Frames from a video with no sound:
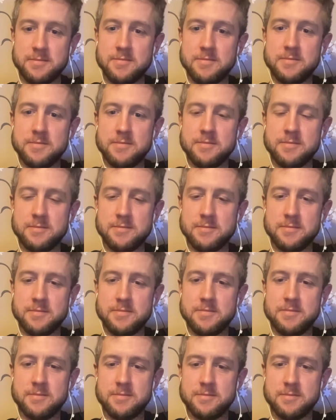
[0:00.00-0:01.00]

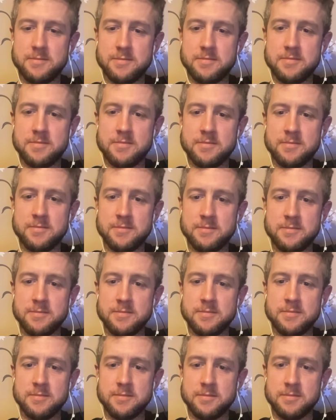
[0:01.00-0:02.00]

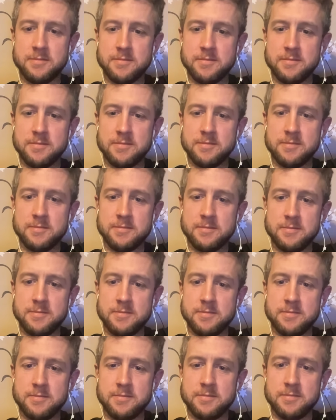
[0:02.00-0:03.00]

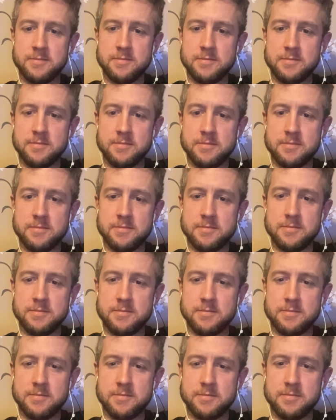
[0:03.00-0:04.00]

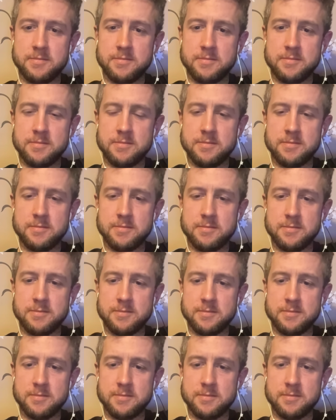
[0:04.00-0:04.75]
This person isn't speaking.